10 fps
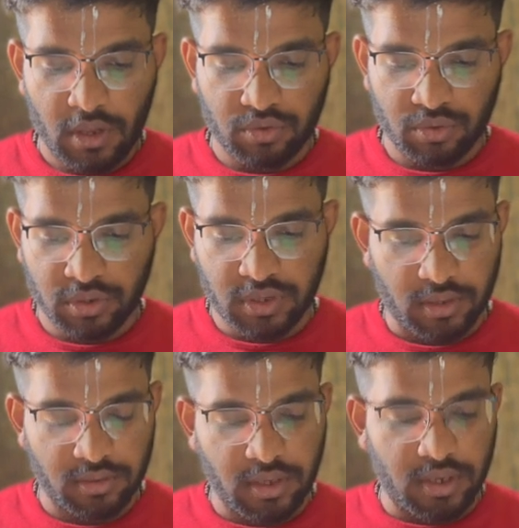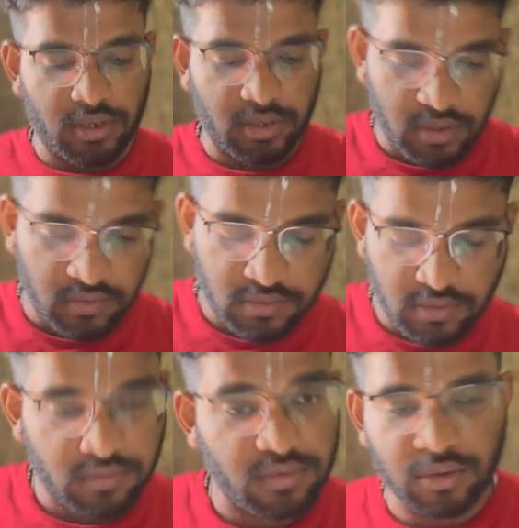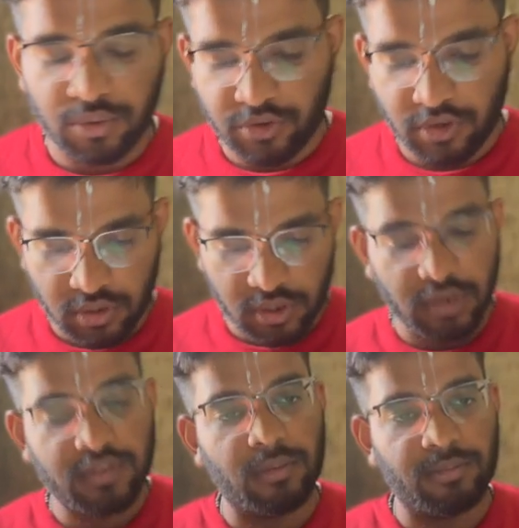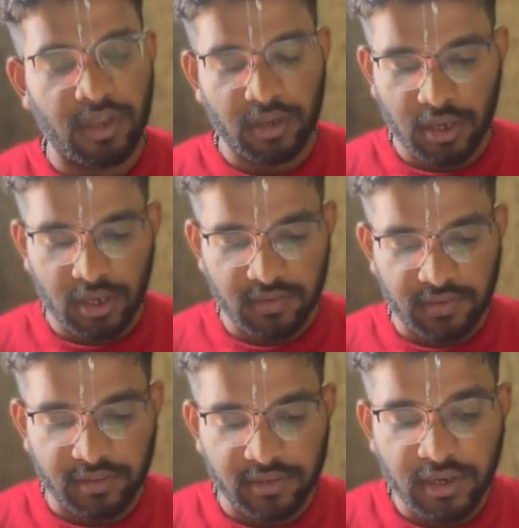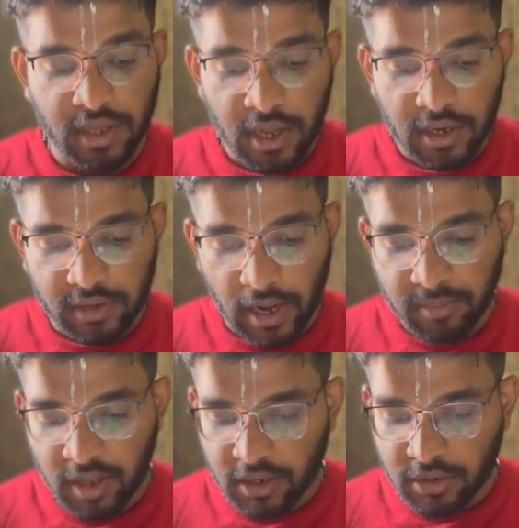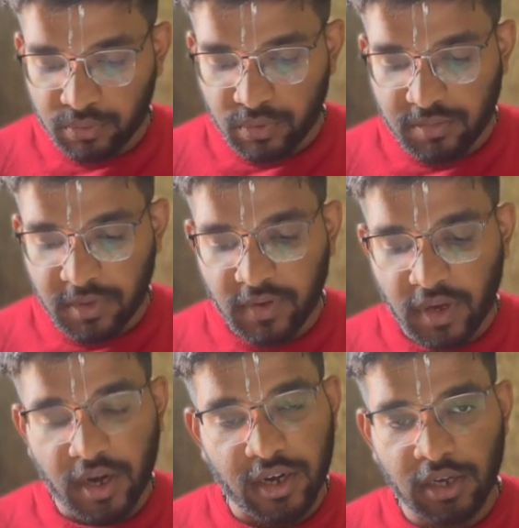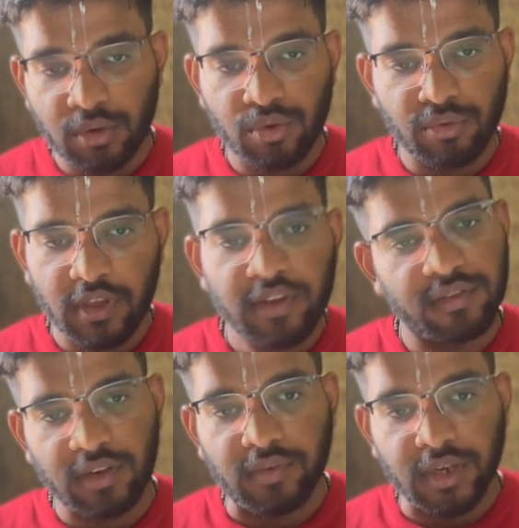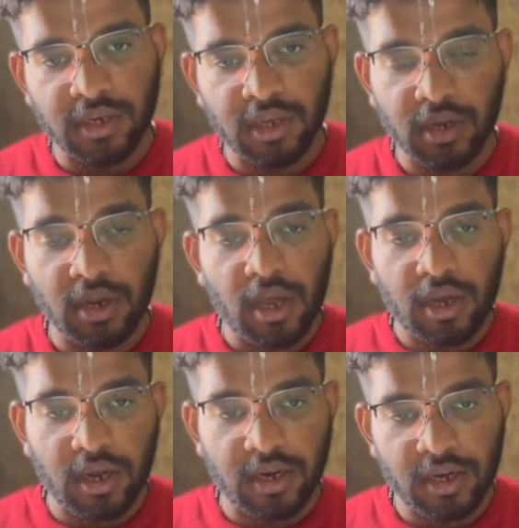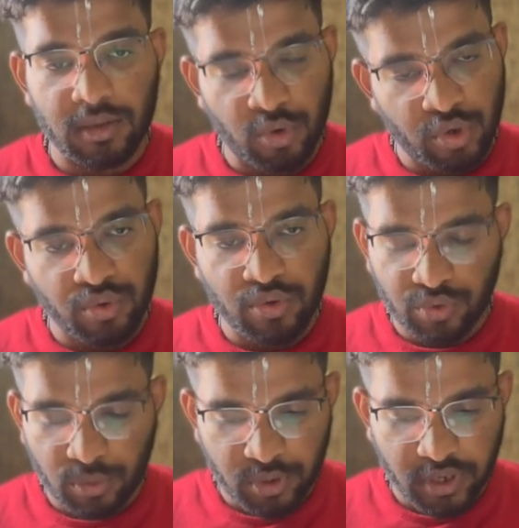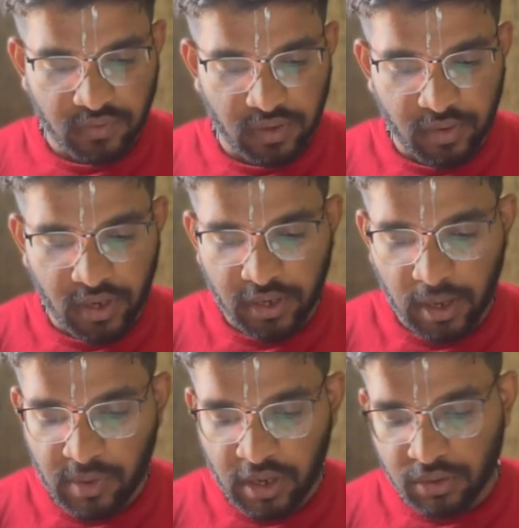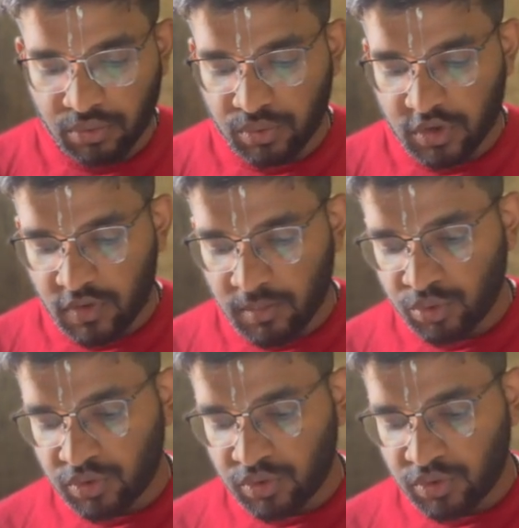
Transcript: So there is this the question, something is like that. Time taken to switch between kernel to user is T1. Kernel mode to user mode is T1, and time taken to switch from